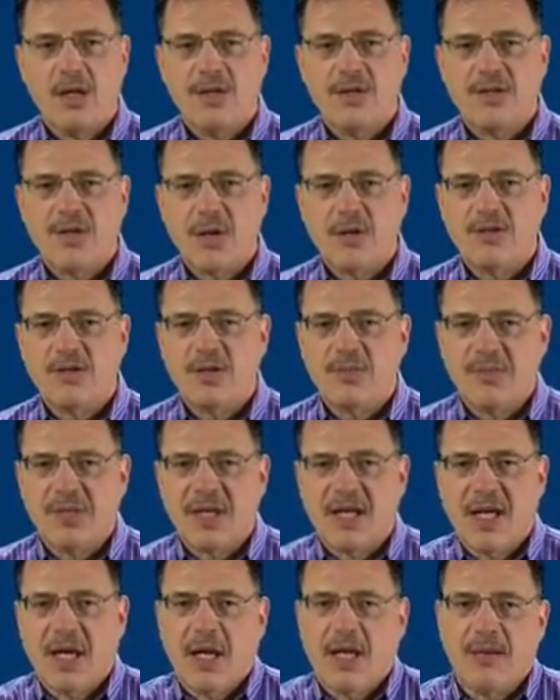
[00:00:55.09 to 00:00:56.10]
So to
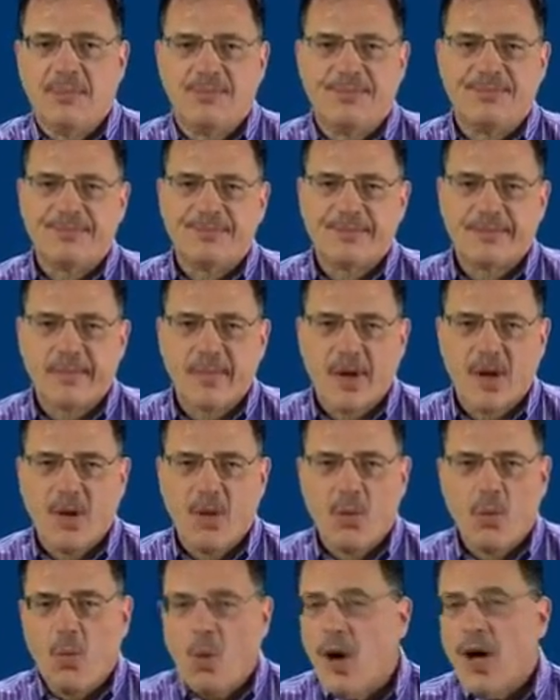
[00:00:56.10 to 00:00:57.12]
begin,
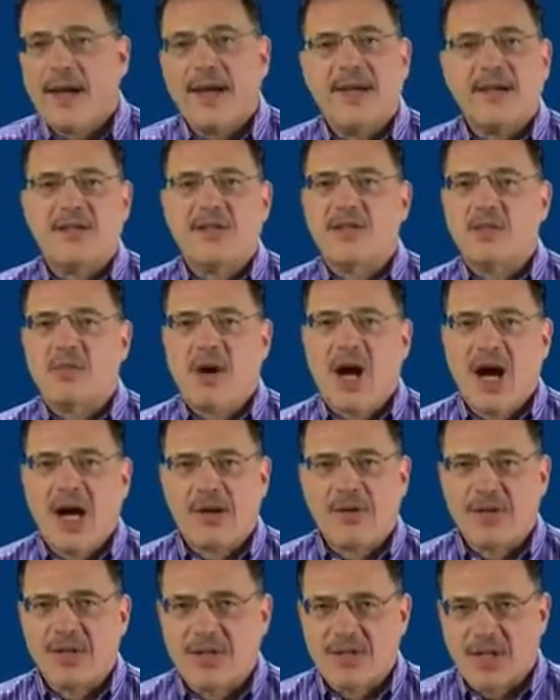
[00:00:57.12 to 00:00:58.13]
what is
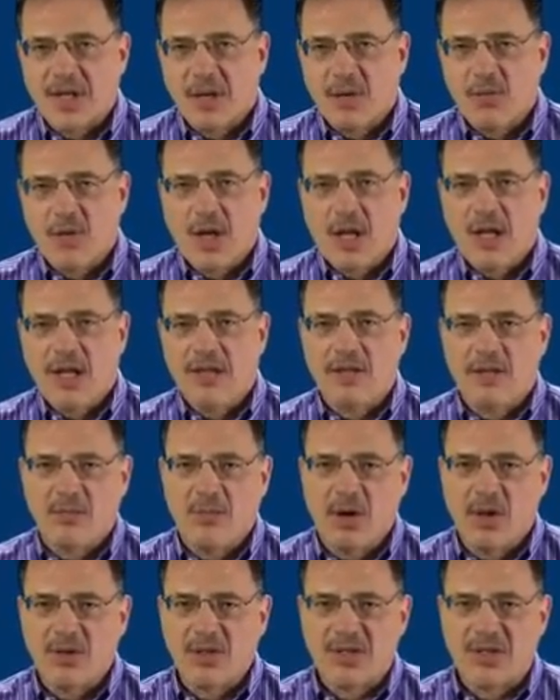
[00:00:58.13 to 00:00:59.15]
democracy? Well, at the
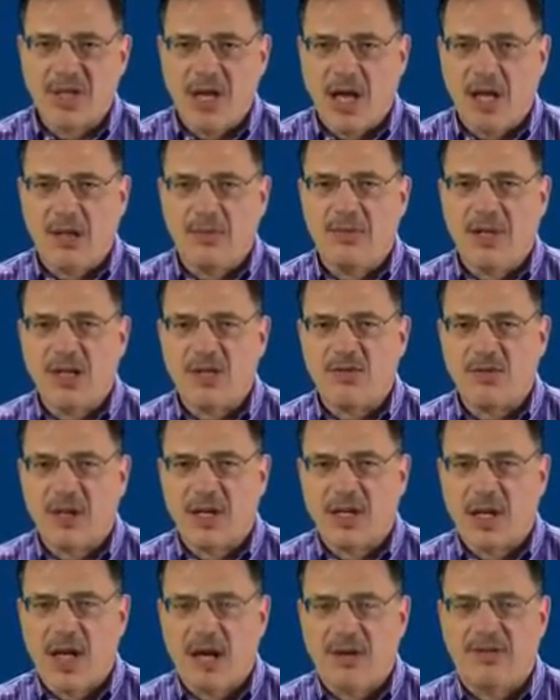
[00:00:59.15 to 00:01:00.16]
most
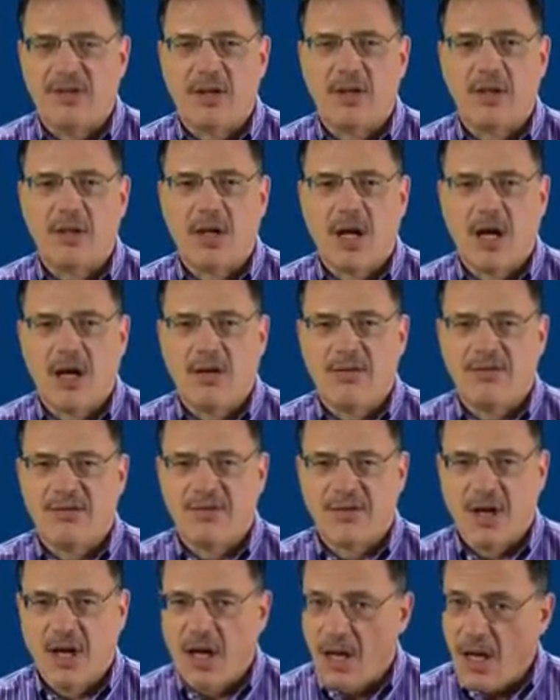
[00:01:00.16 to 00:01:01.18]
elementary level
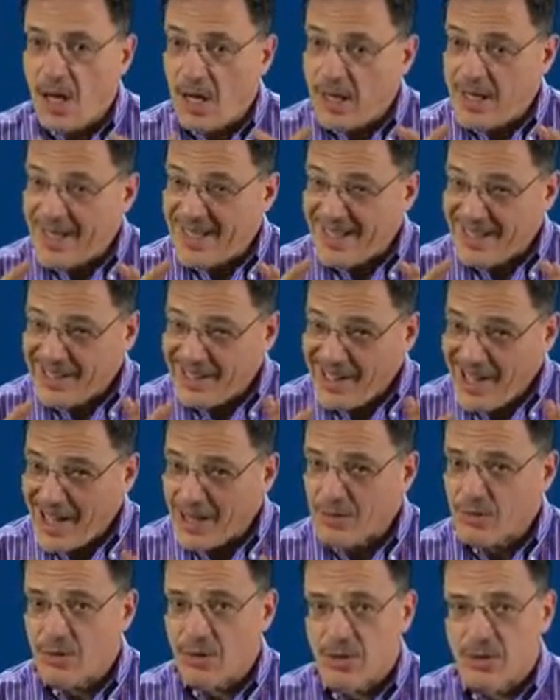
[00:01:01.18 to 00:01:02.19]
of an
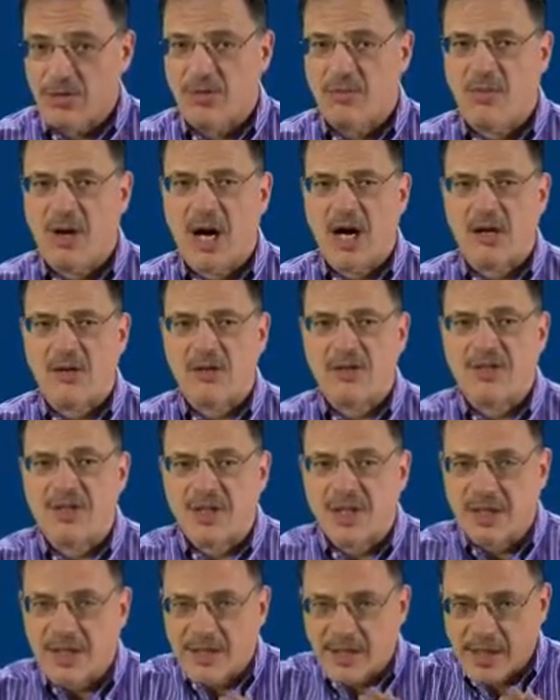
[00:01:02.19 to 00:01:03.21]
electoral
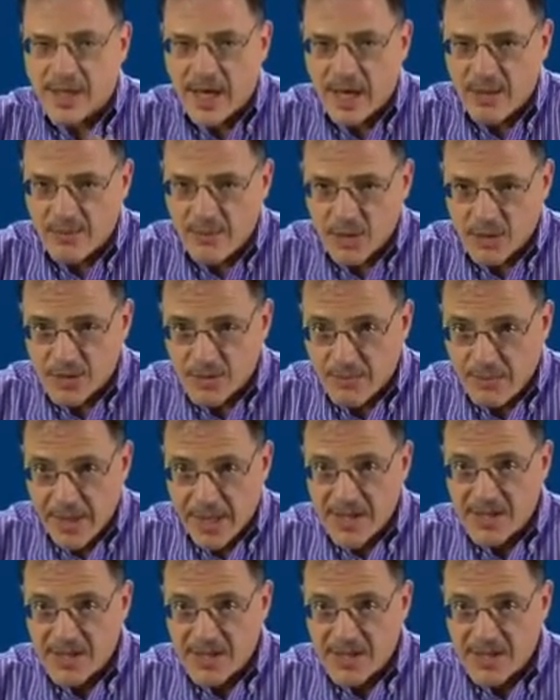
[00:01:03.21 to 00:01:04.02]
democracy, the kind of most